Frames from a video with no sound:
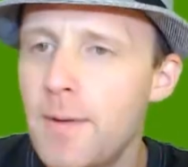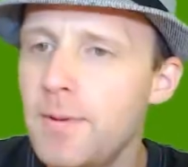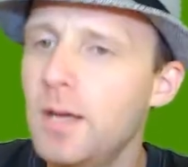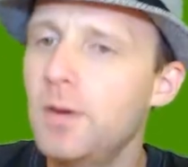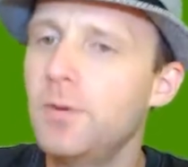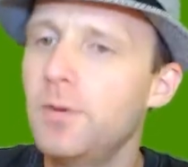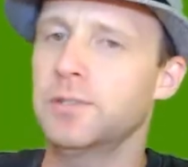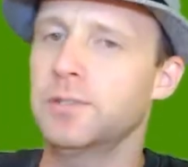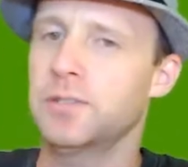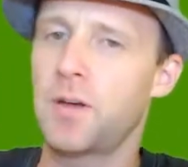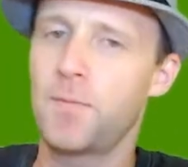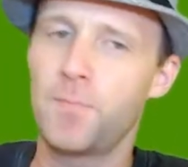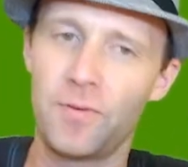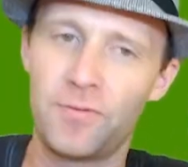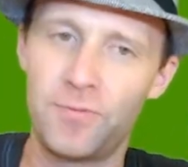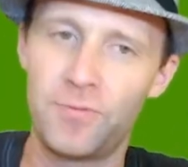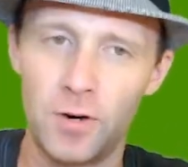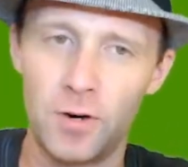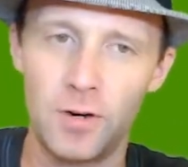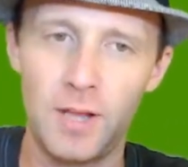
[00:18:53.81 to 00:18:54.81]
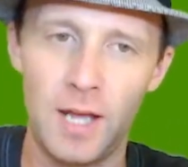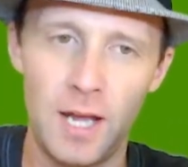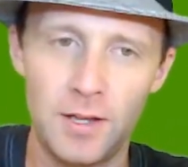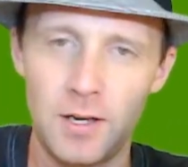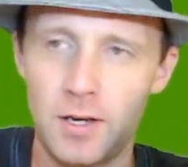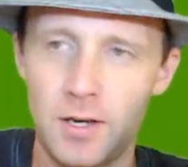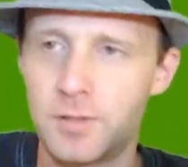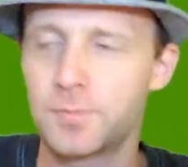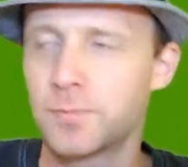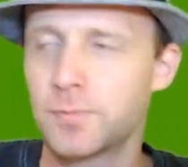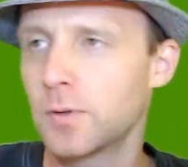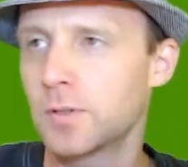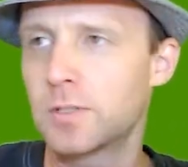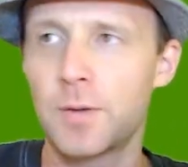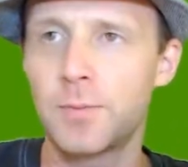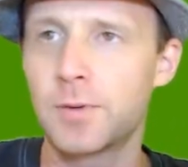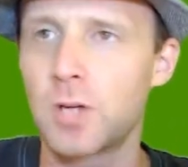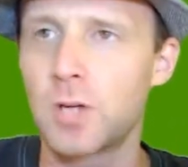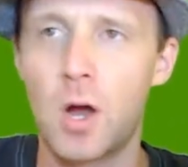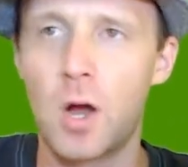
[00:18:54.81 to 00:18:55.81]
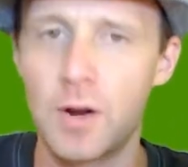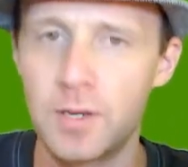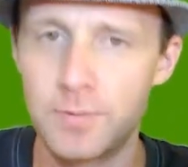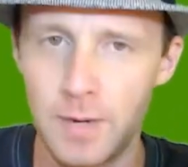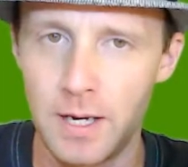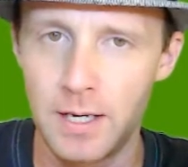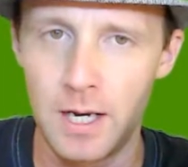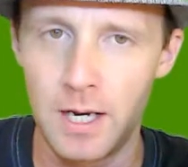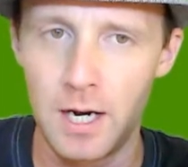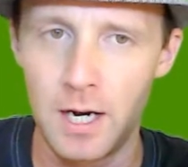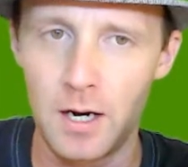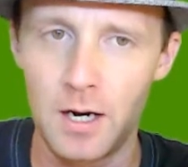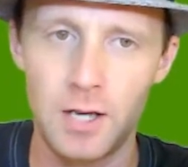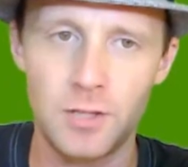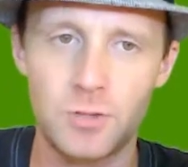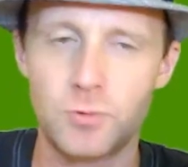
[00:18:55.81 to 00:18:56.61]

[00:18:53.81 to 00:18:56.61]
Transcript: I mean, there was some before that. There's something's always been there,